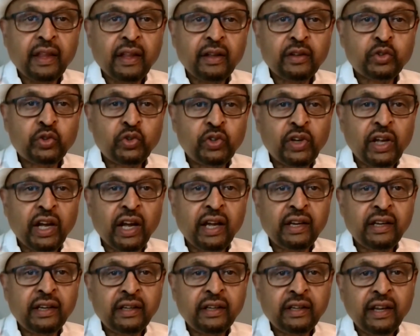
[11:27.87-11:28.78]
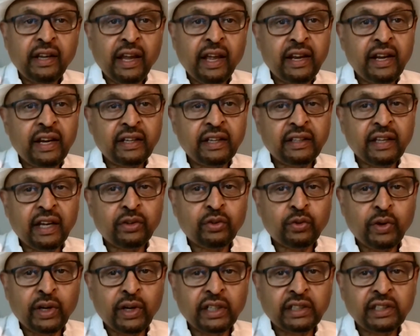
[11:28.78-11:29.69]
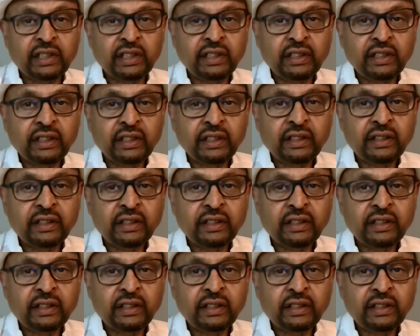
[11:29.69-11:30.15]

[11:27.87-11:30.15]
Sudan heading in that direction.